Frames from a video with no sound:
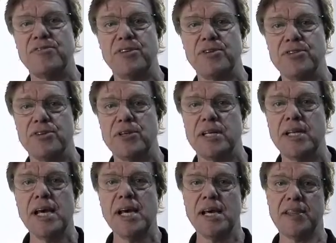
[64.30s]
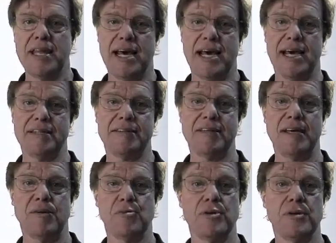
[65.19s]
field unit that
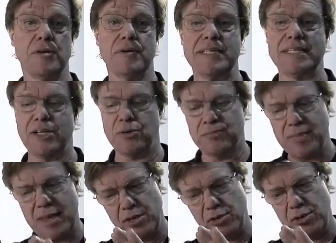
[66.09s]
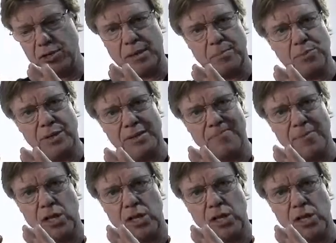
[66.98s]
you can put